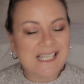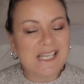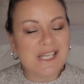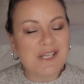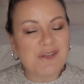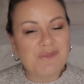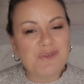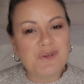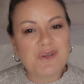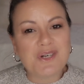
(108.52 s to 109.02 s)

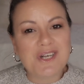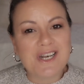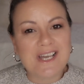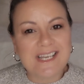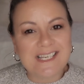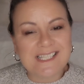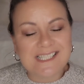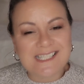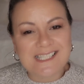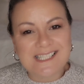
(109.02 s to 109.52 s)
If you'd
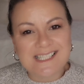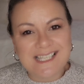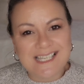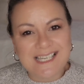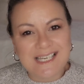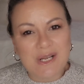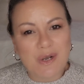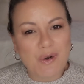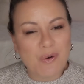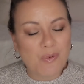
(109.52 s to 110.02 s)
like to
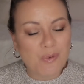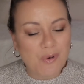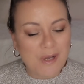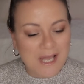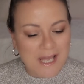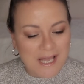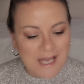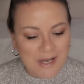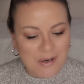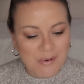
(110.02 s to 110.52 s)
see
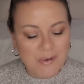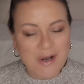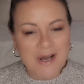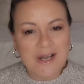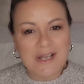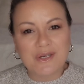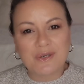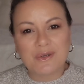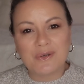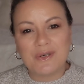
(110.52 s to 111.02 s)
how
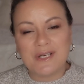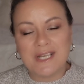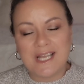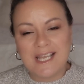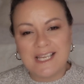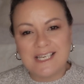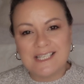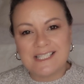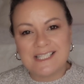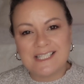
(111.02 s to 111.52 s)
I
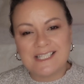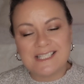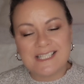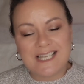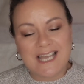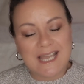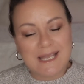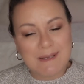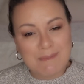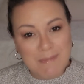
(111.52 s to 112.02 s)
created
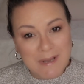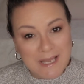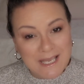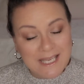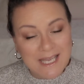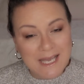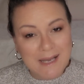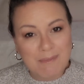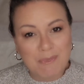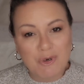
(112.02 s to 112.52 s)
a
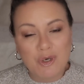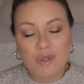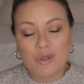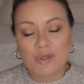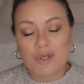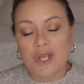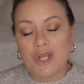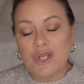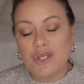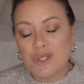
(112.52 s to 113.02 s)
makeup
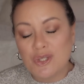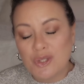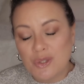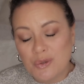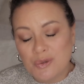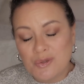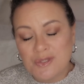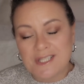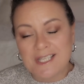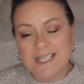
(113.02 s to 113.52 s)
look
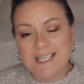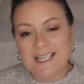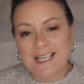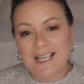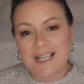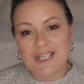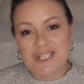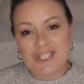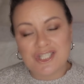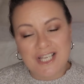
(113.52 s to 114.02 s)

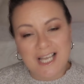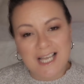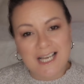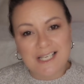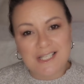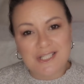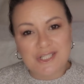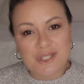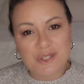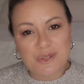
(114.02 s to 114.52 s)
using
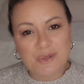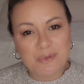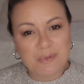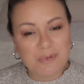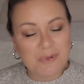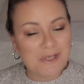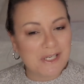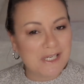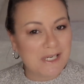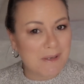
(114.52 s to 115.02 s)
Charlotte
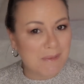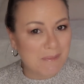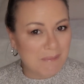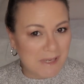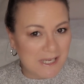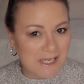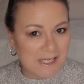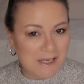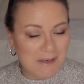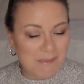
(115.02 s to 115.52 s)
Tilbury
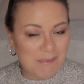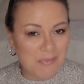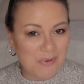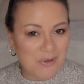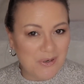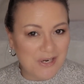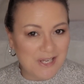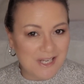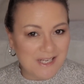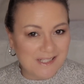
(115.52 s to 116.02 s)
makeup
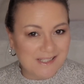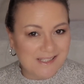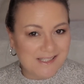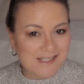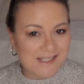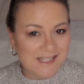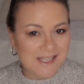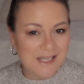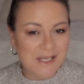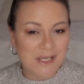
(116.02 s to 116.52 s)

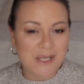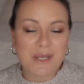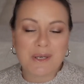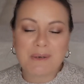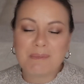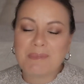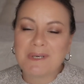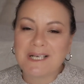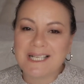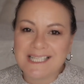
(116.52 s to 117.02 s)
products,
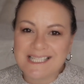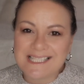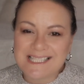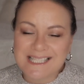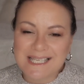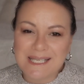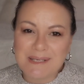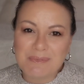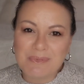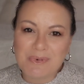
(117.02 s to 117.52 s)
please
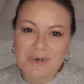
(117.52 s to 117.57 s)
keep